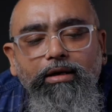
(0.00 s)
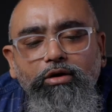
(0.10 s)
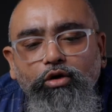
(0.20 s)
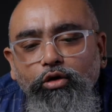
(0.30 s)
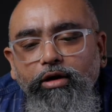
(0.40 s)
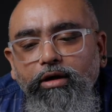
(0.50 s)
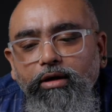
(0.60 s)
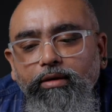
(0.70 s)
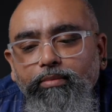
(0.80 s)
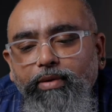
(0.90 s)
a good
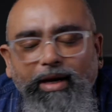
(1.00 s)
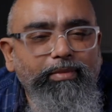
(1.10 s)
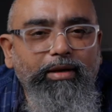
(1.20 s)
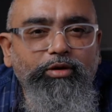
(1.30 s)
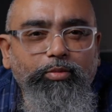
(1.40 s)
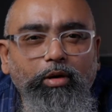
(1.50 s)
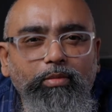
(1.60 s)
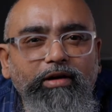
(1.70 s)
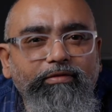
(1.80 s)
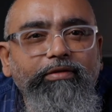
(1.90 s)
prime lens,
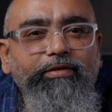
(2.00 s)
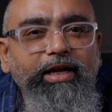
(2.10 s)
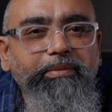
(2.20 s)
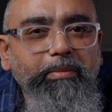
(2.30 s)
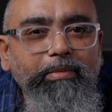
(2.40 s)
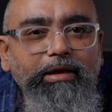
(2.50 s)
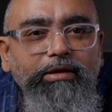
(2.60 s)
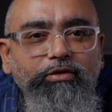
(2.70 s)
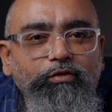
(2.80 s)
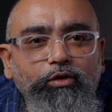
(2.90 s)
probably a 50mm
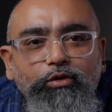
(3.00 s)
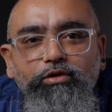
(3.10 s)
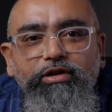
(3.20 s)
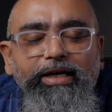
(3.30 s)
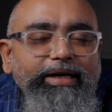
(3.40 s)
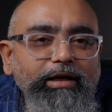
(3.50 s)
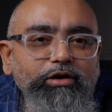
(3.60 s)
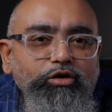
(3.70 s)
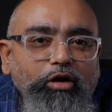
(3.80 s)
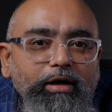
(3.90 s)
lens for those detailed
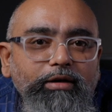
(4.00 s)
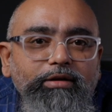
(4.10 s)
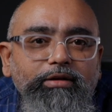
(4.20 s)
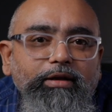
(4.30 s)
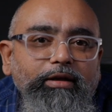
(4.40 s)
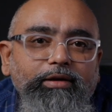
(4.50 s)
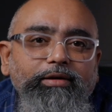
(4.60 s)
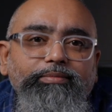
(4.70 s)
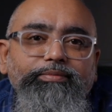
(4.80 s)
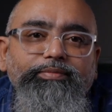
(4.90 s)
shots.
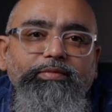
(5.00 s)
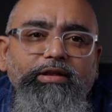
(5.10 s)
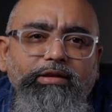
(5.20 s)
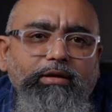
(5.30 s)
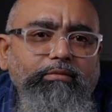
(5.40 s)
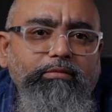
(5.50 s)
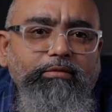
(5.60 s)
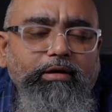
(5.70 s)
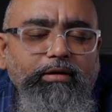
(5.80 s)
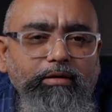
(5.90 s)
These are
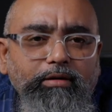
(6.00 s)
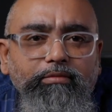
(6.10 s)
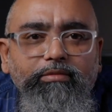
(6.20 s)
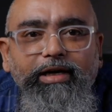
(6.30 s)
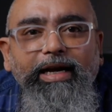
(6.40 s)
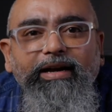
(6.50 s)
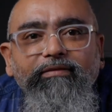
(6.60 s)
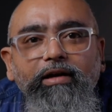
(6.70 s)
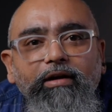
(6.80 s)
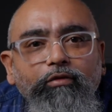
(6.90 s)

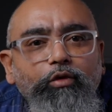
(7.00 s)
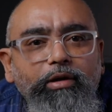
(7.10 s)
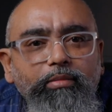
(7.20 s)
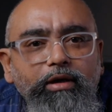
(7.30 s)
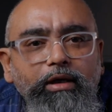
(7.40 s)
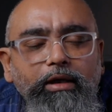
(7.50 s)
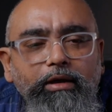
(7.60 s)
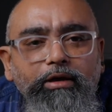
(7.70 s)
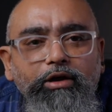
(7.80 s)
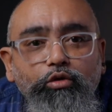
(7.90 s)
relatively affordable
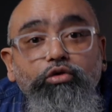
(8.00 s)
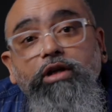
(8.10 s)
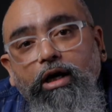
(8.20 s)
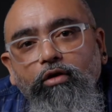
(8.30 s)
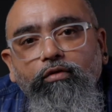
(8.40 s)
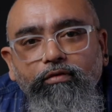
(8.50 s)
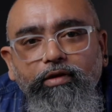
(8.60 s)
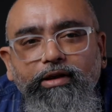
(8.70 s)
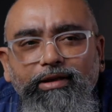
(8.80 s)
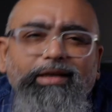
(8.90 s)
to start off
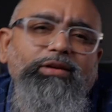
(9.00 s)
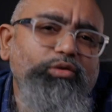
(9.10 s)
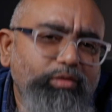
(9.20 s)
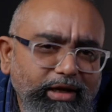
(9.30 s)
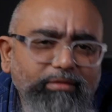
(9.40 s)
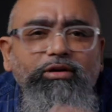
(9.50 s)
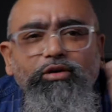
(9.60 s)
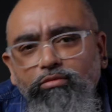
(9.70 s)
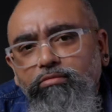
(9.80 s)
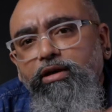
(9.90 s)
with, and then you can,
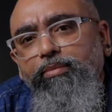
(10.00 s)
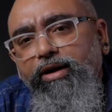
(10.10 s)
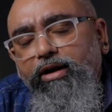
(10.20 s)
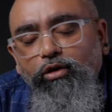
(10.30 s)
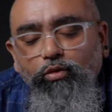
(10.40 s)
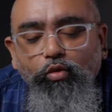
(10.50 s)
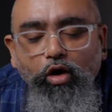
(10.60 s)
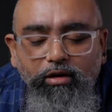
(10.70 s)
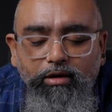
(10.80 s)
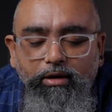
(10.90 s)
depending on
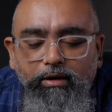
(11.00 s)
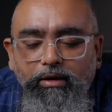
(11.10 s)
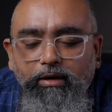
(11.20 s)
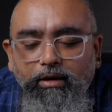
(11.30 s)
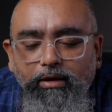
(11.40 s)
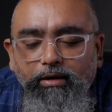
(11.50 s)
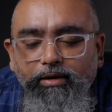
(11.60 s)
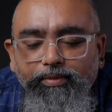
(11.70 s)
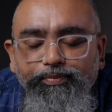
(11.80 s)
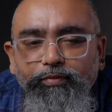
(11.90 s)
what
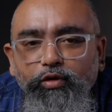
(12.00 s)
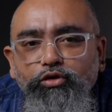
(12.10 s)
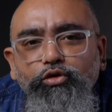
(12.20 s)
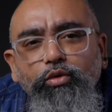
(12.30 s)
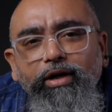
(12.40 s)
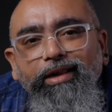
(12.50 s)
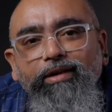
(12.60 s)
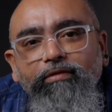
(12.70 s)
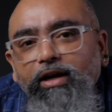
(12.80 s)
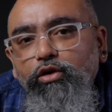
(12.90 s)
you're shooting
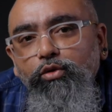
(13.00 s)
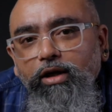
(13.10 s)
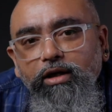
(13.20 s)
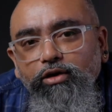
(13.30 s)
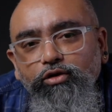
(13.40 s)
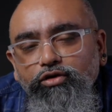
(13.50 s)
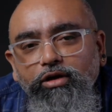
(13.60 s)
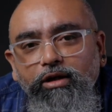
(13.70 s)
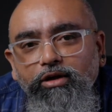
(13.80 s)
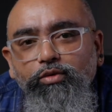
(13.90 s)
and where you are in your
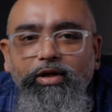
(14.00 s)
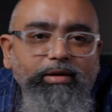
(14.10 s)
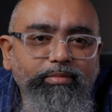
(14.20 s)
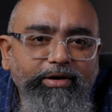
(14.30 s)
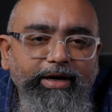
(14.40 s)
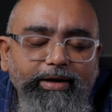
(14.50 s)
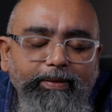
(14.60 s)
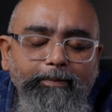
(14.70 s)
journey, you can upgrade.